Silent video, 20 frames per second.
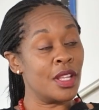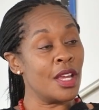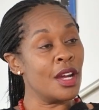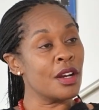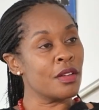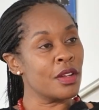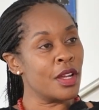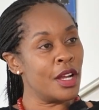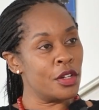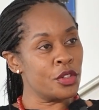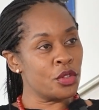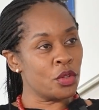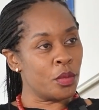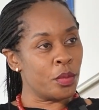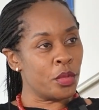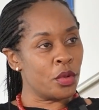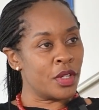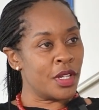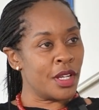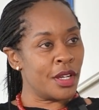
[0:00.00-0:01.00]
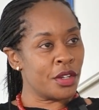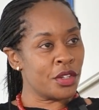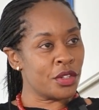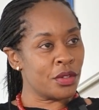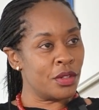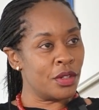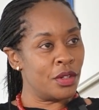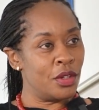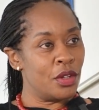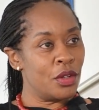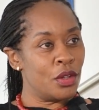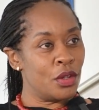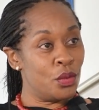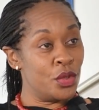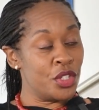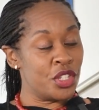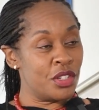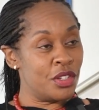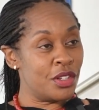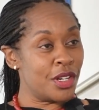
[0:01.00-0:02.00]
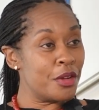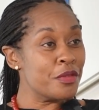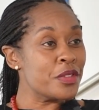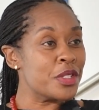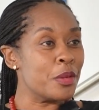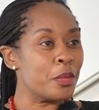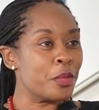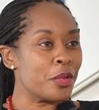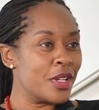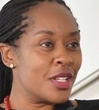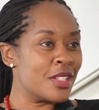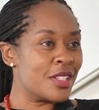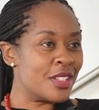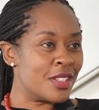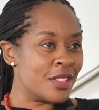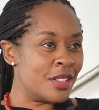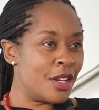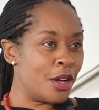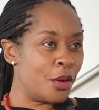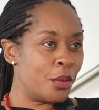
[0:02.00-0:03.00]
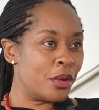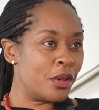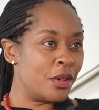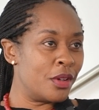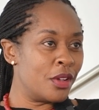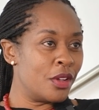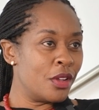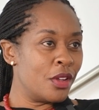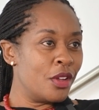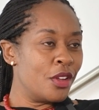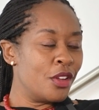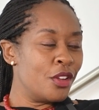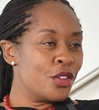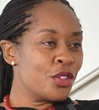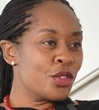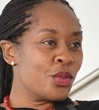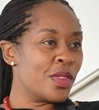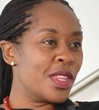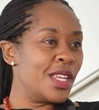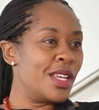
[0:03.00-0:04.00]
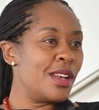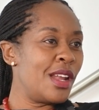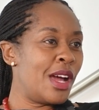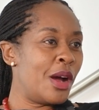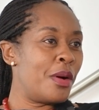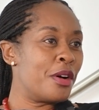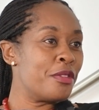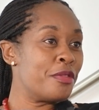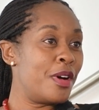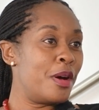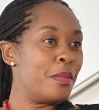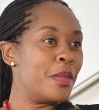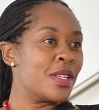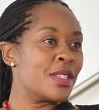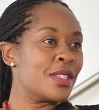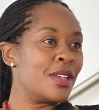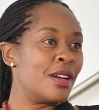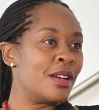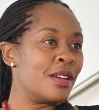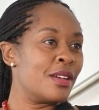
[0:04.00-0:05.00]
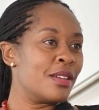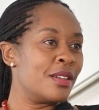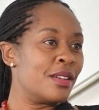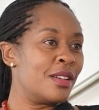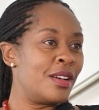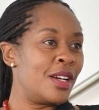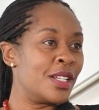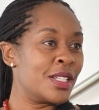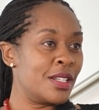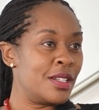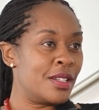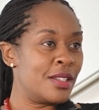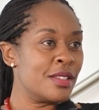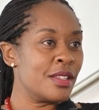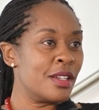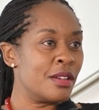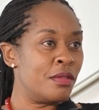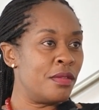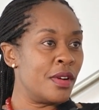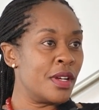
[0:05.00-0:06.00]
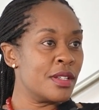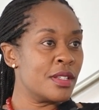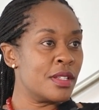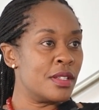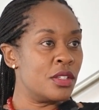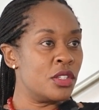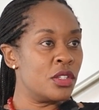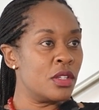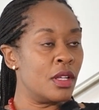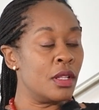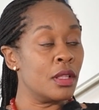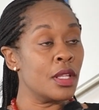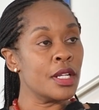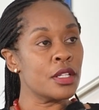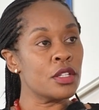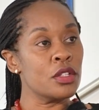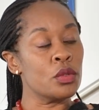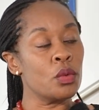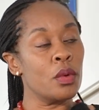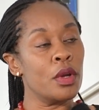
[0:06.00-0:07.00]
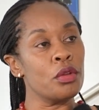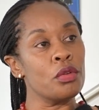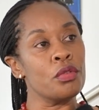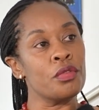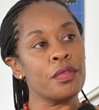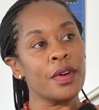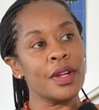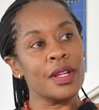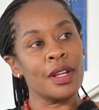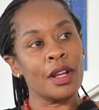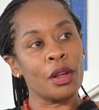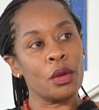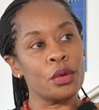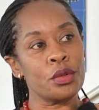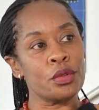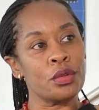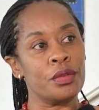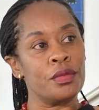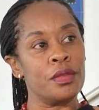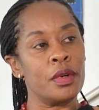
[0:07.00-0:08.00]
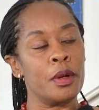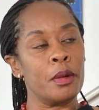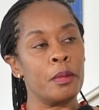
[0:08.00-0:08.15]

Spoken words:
the agricultural production, which drives the prices down. So then our farmers are at a disadvantage, and that is where you find a lot of,